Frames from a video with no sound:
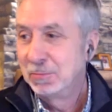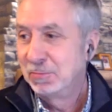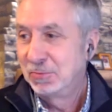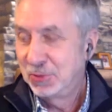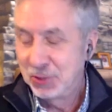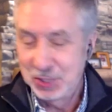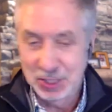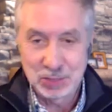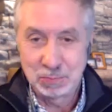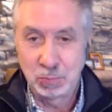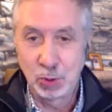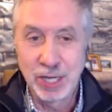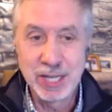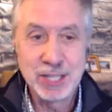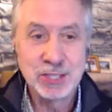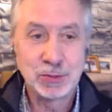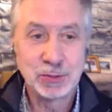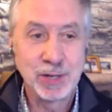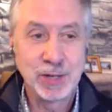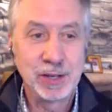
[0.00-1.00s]
six
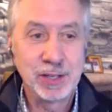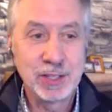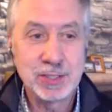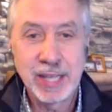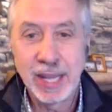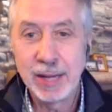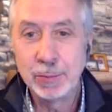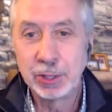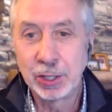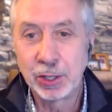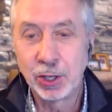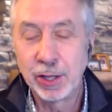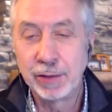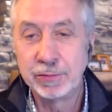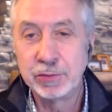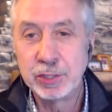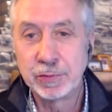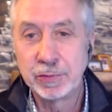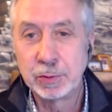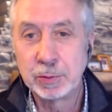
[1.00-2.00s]
brains around a table that all
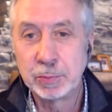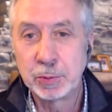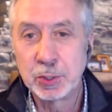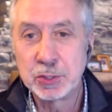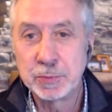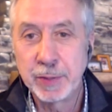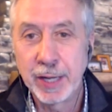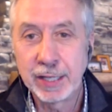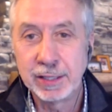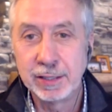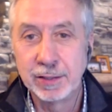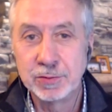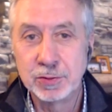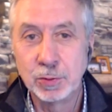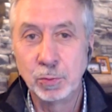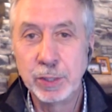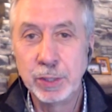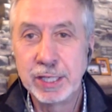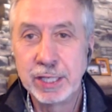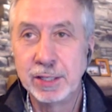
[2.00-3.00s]
have different perspectives
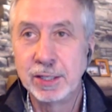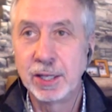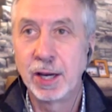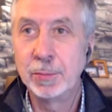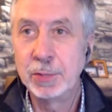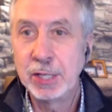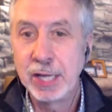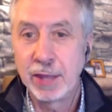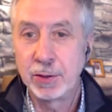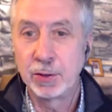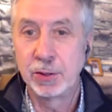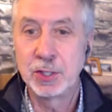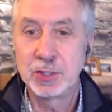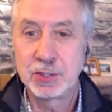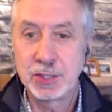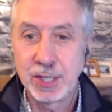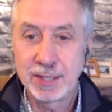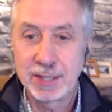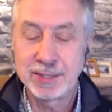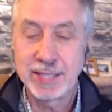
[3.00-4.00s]
and we can come together and
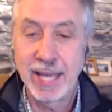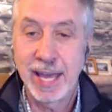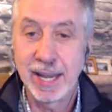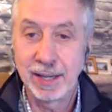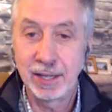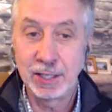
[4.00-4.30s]
discuss that and